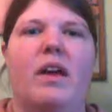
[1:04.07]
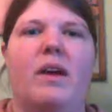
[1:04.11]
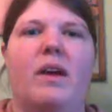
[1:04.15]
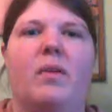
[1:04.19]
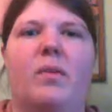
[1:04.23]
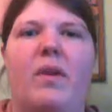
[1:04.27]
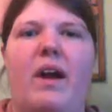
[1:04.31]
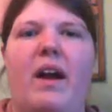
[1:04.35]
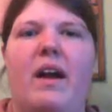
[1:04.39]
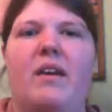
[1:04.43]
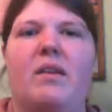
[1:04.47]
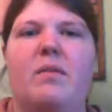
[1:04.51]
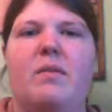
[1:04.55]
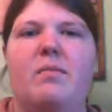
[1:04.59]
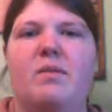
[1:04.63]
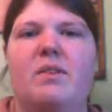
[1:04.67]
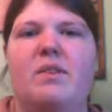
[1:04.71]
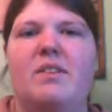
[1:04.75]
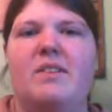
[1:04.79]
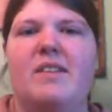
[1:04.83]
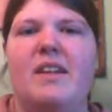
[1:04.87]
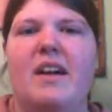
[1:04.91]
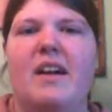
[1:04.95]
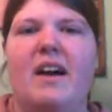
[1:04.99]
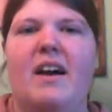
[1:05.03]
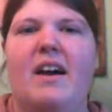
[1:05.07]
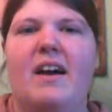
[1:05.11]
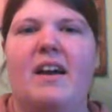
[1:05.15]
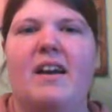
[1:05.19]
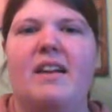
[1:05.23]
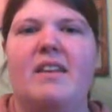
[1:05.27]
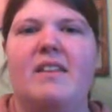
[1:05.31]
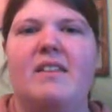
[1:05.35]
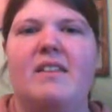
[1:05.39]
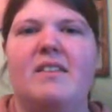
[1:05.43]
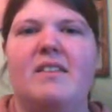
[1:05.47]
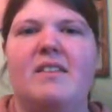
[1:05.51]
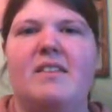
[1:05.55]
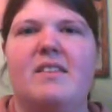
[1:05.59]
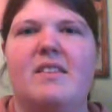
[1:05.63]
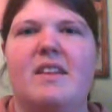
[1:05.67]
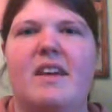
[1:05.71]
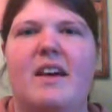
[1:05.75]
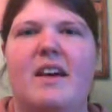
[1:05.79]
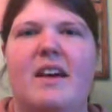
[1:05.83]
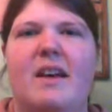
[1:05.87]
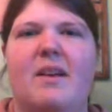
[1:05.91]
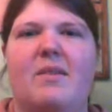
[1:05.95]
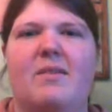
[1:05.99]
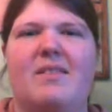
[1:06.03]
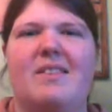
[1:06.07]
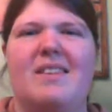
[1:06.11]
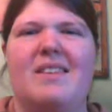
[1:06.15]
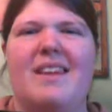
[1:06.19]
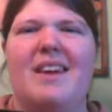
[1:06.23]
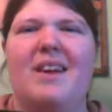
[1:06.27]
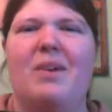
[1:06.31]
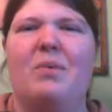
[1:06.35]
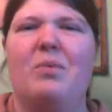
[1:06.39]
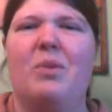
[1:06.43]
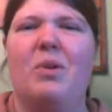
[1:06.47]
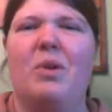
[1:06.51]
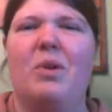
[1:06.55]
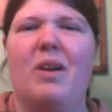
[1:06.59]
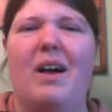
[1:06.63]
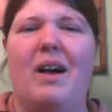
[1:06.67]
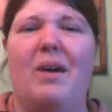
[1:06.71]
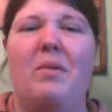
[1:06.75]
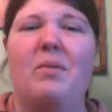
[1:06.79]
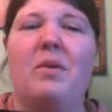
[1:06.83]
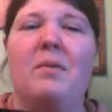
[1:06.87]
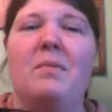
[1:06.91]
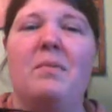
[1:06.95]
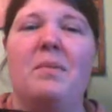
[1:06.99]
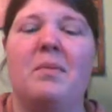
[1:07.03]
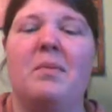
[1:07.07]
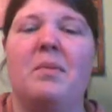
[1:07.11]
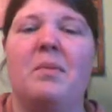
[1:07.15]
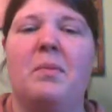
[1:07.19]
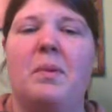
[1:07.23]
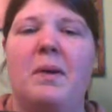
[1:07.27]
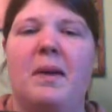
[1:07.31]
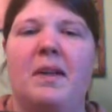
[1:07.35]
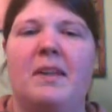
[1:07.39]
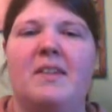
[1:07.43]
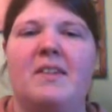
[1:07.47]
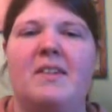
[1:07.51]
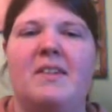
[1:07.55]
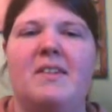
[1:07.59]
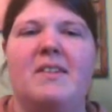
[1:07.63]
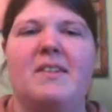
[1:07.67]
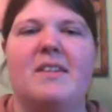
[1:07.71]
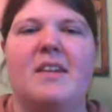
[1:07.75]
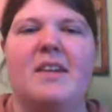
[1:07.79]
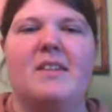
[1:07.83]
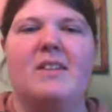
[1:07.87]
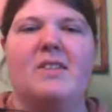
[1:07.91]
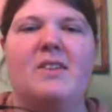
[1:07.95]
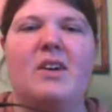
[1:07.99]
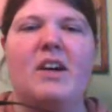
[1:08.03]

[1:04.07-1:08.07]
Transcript: like random designs, and I was like, well, I want to be able to pick the design.